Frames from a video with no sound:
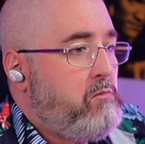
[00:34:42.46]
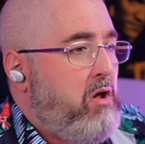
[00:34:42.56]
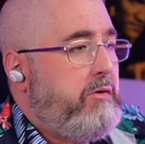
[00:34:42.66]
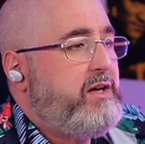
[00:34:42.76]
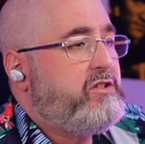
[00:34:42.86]

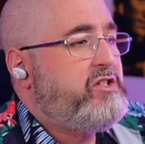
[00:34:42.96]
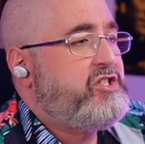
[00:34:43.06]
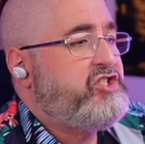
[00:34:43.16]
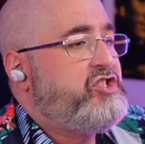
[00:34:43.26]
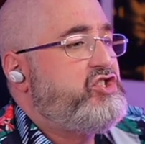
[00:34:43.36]
Oh, that
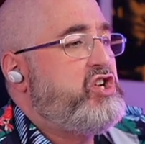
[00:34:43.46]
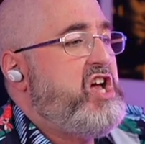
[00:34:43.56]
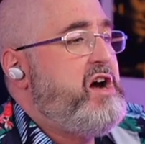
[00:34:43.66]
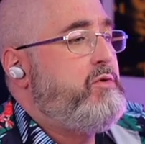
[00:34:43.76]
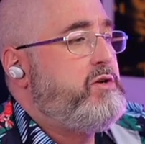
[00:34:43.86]
guy's such a
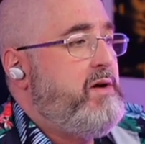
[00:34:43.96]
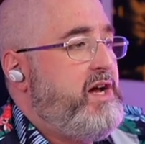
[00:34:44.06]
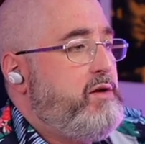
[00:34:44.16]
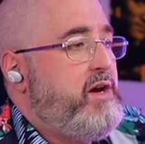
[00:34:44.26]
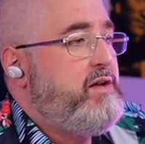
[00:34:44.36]
coward,
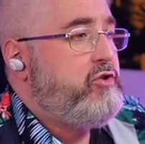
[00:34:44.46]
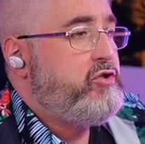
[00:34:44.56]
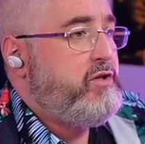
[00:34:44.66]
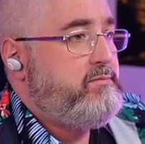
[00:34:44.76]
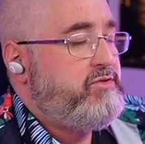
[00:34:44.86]
man. He won't even
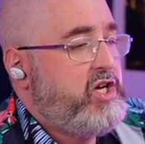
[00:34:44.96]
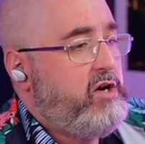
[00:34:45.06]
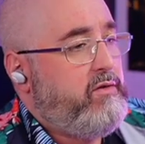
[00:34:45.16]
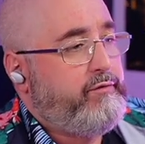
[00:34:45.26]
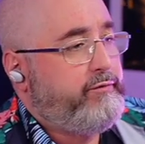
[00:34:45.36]
do it
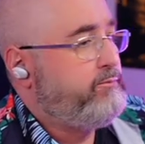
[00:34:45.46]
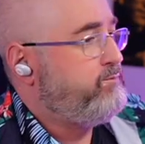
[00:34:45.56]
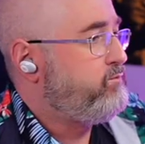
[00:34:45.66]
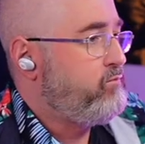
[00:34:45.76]
himself.